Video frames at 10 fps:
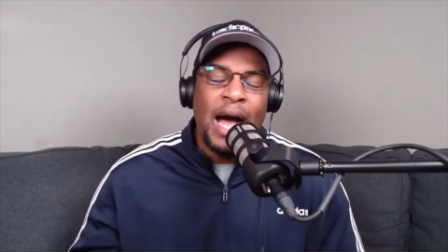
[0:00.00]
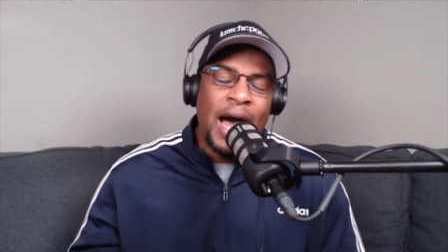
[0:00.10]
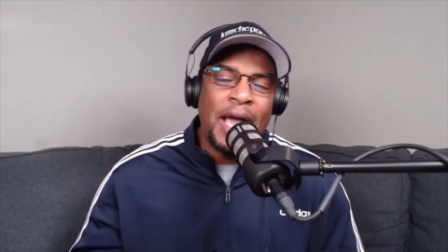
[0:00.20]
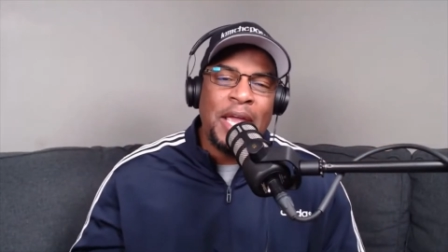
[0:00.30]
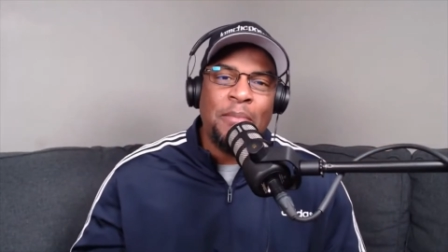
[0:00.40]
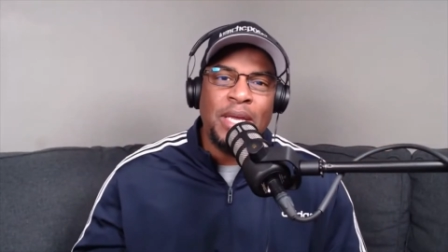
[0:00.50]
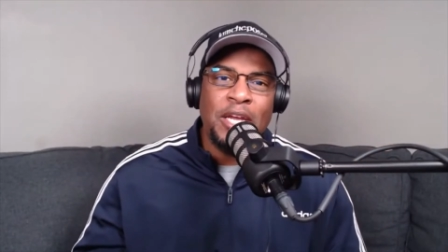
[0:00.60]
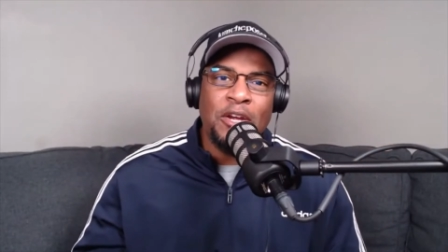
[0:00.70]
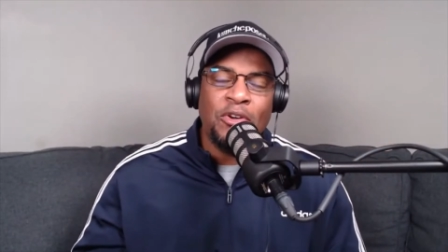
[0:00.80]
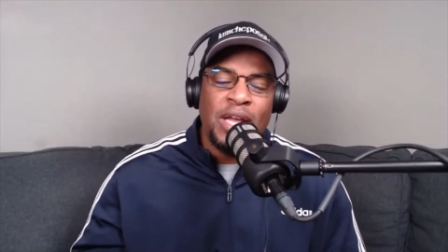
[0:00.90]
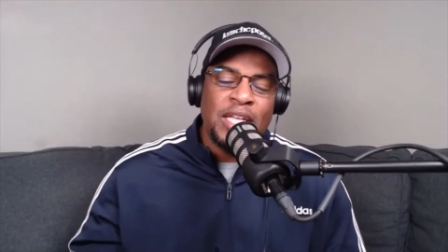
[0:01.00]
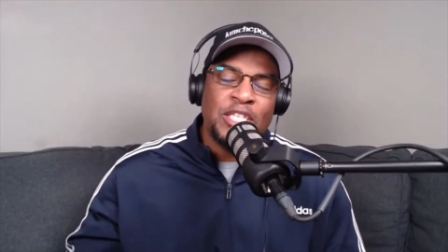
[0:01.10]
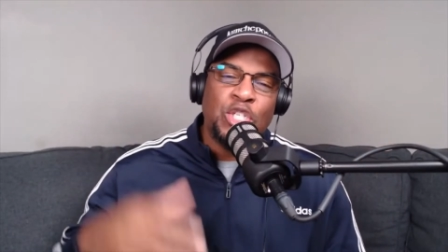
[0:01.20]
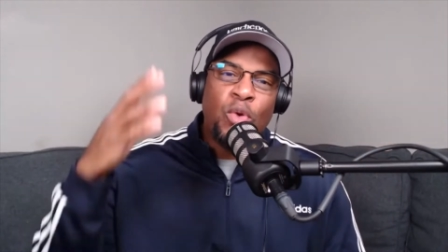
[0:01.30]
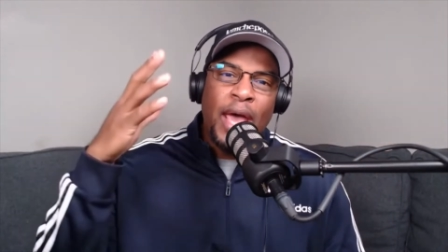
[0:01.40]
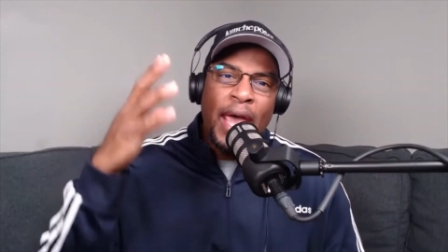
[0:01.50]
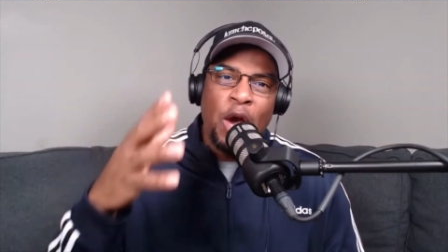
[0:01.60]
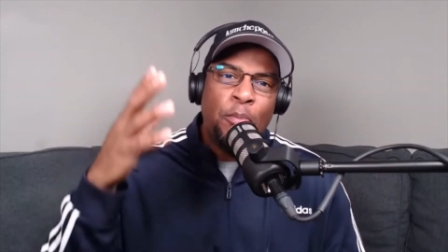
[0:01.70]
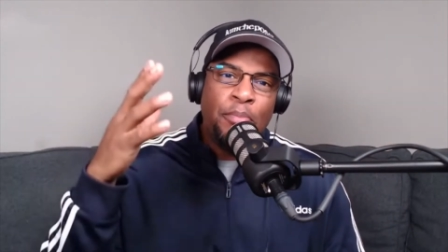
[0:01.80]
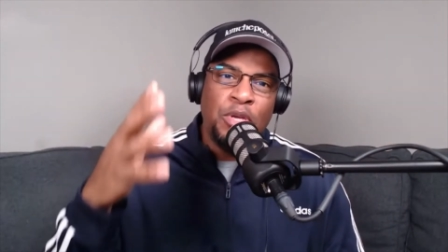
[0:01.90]
I am here to
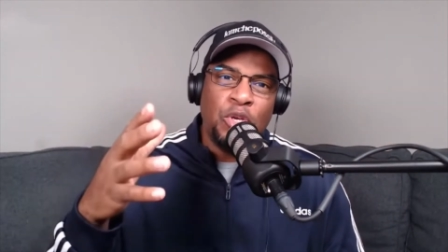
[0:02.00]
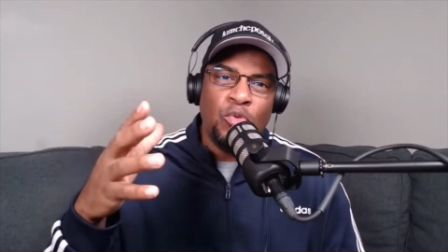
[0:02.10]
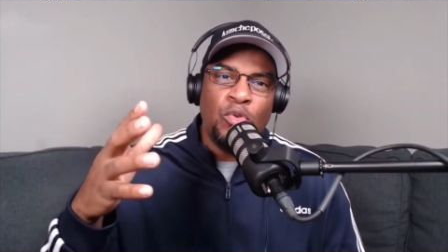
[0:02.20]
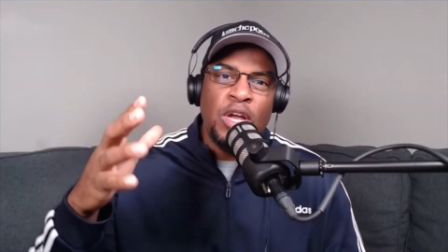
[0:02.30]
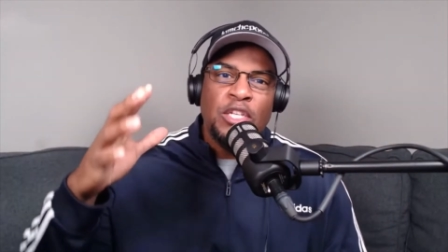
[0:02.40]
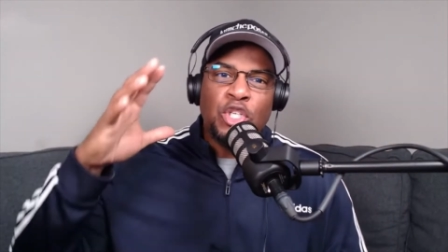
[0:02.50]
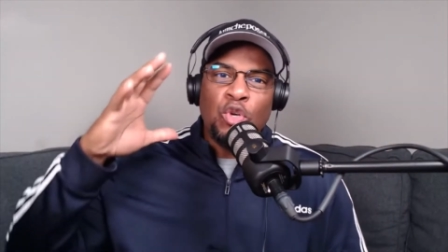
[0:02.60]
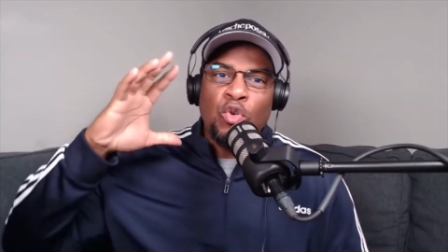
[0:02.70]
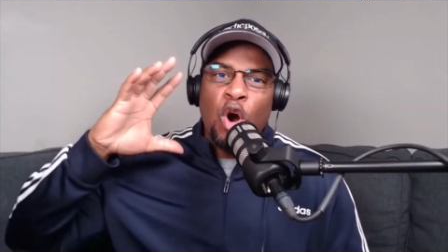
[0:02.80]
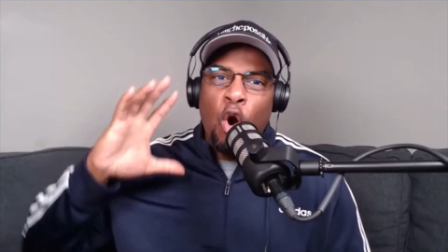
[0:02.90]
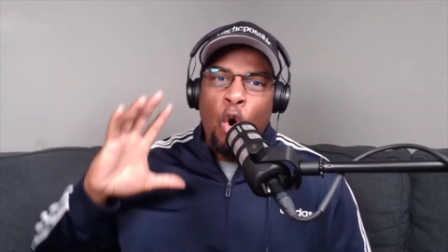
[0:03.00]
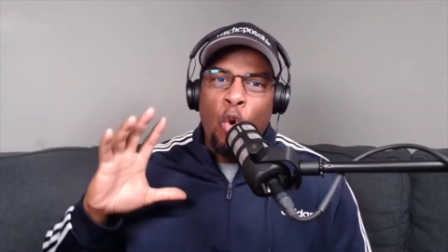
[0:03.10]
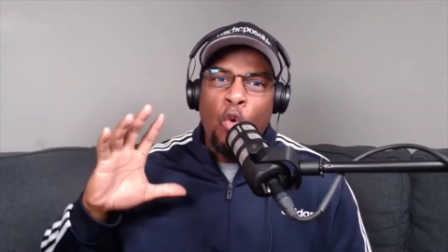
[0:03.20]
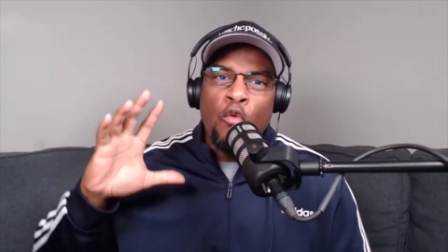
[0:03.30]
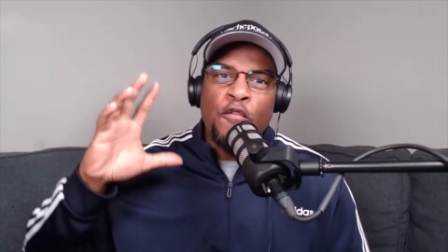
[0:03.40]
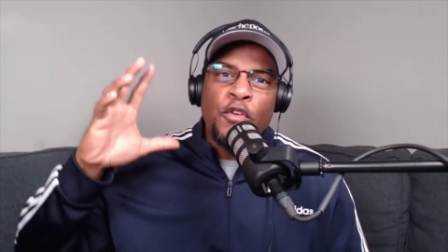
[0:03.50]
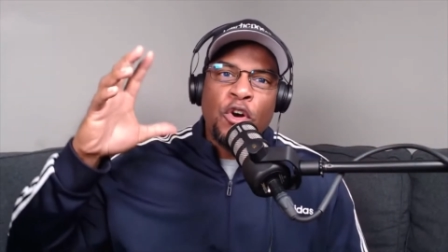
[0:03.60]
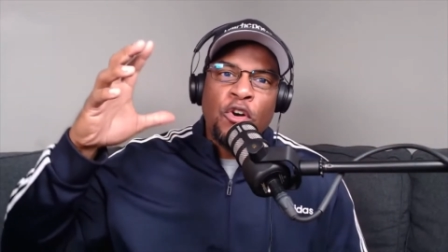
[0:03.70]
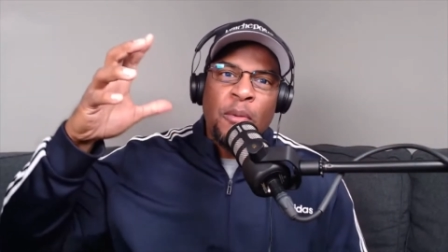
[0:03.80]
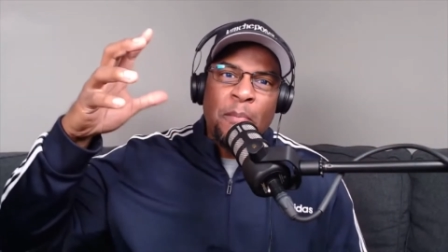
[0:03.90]
help you to
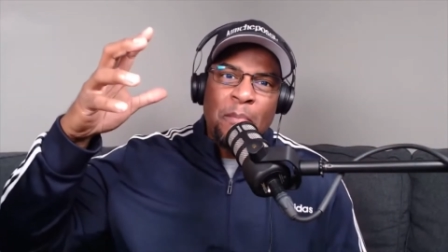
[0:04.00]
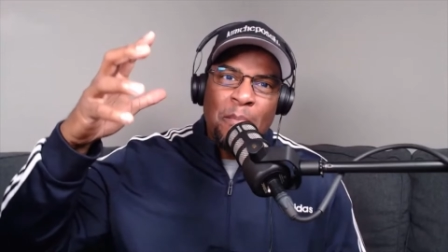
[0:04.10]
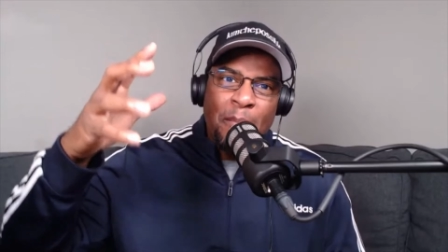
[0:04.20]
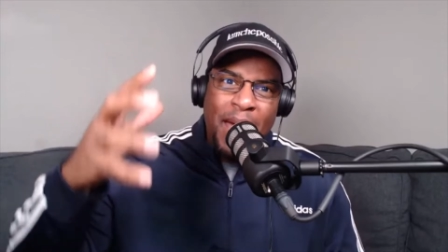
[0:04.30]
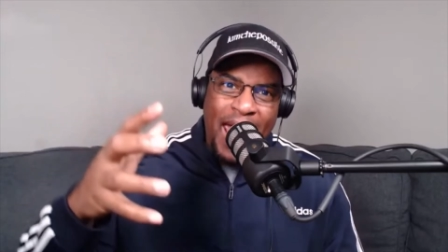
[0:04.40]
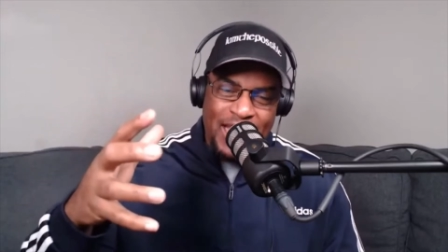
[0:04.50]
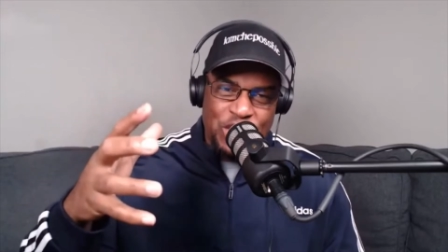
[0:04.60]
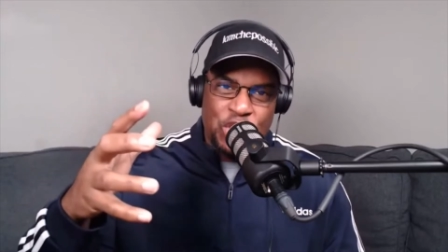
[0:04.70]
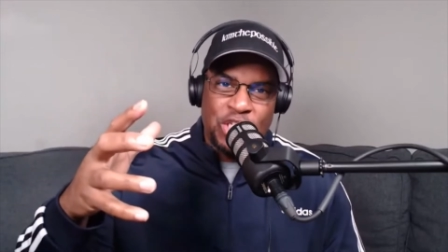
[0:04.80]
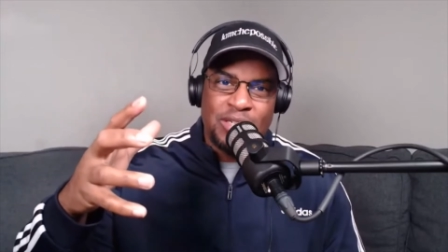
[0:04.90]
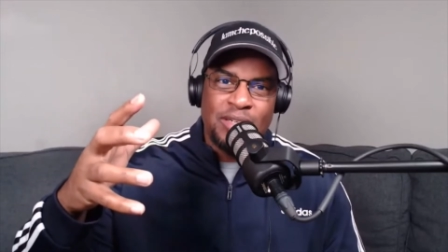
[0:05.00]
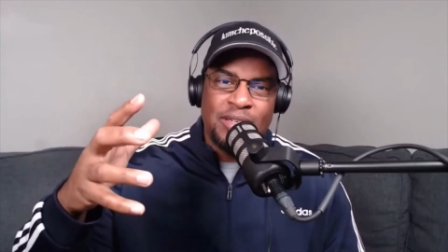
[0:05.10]
overmatch